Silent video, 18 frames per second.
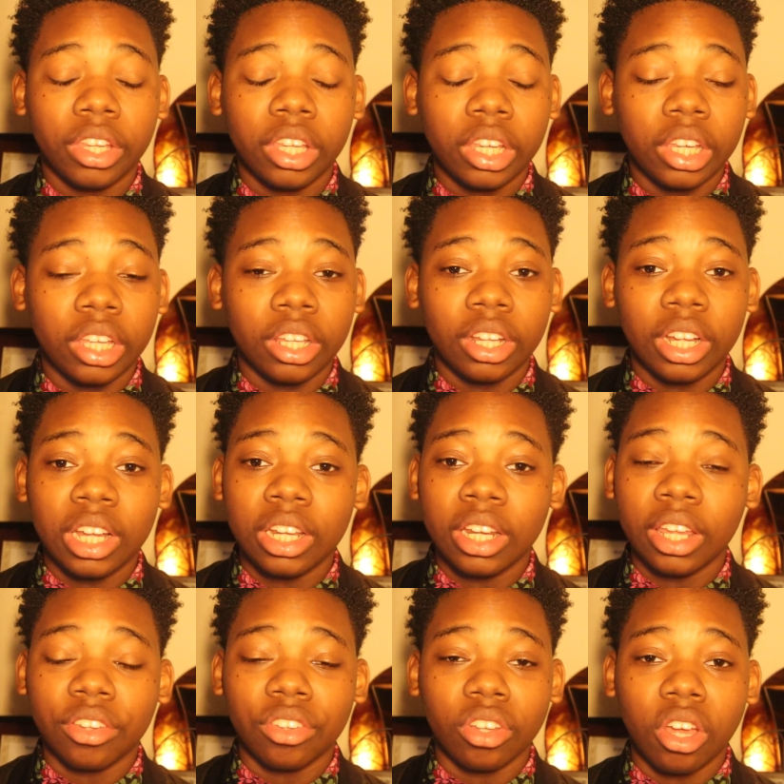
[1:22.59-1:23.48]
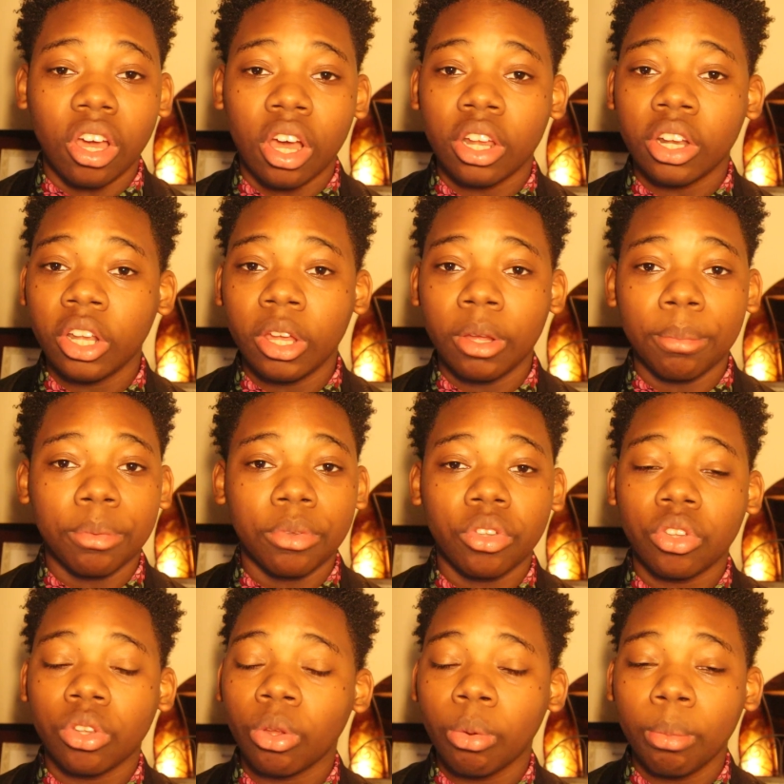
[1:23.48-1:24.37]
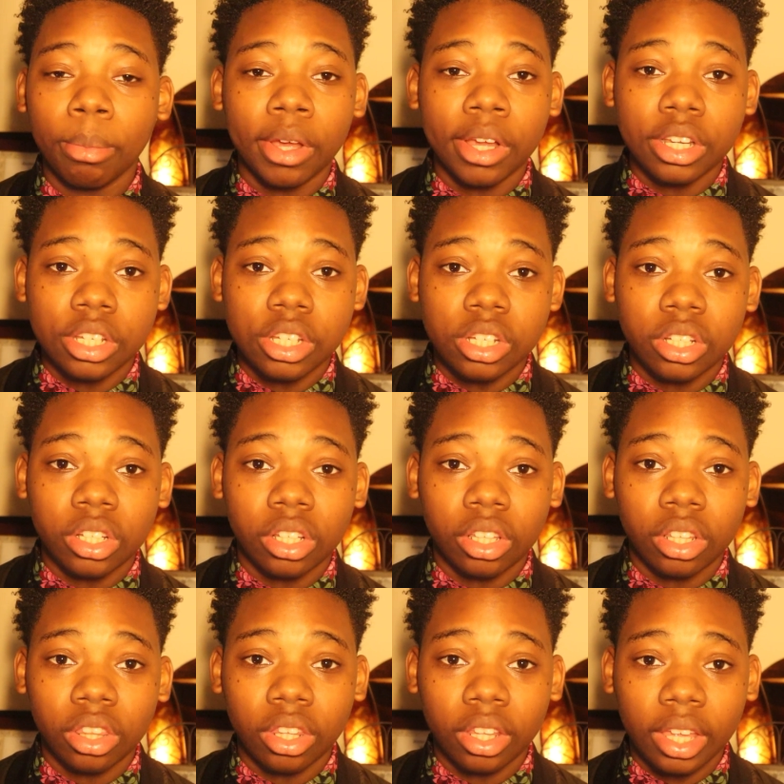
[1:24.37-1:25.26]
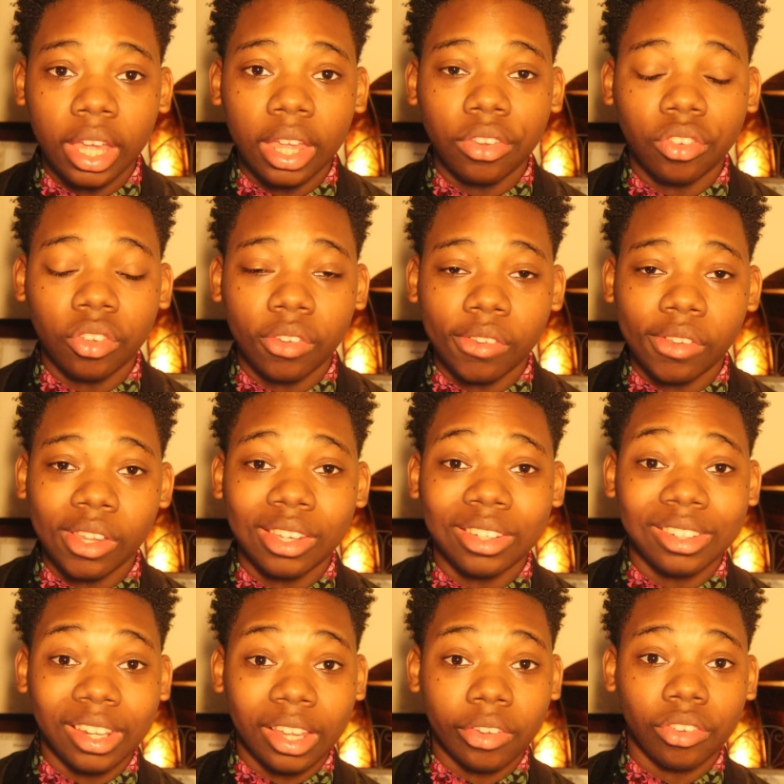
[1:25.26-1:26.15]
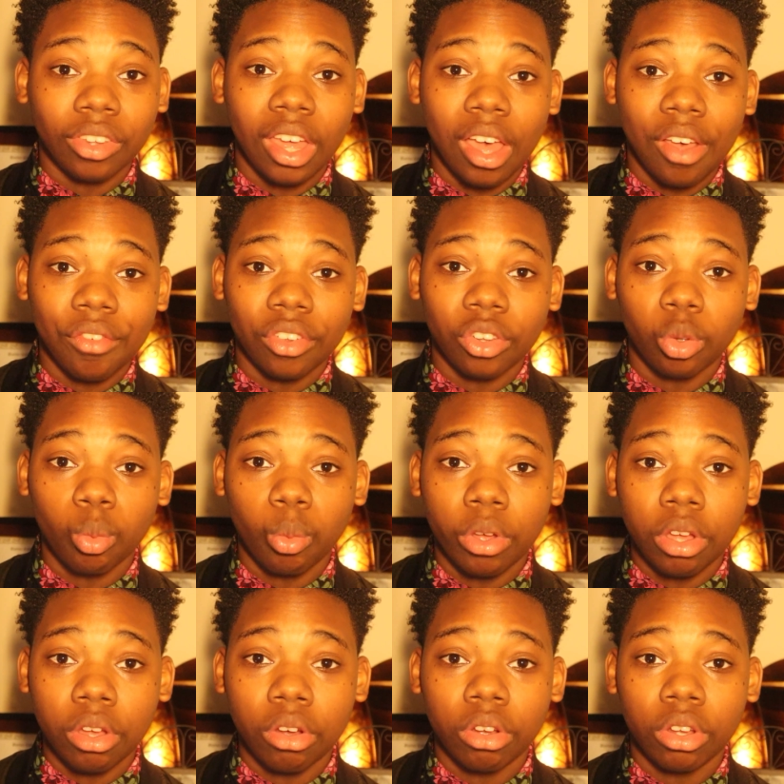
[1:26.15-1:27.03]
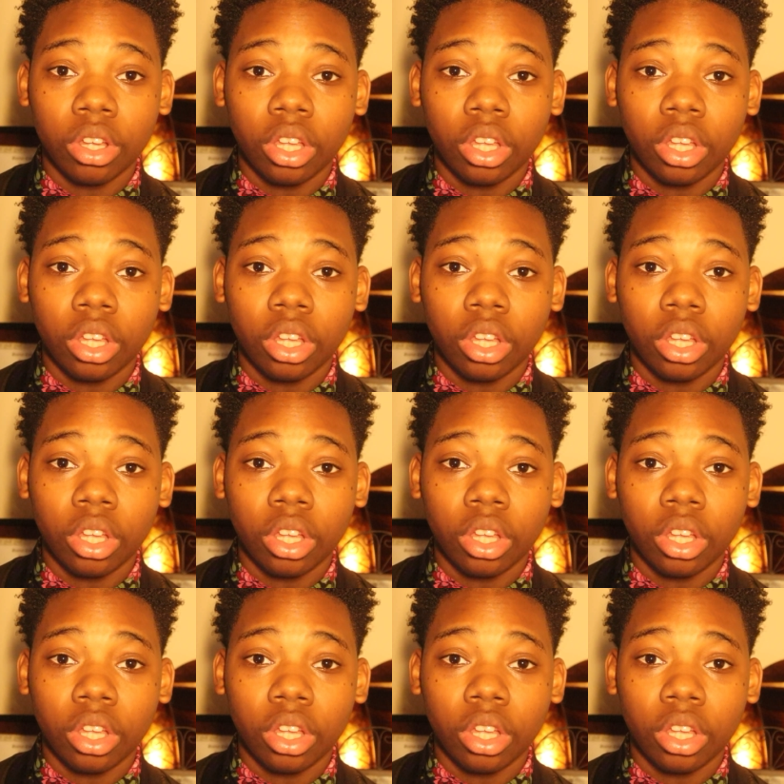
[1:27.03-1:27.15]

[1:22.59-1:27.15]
It has gone up so much. The cases and deaths have as well.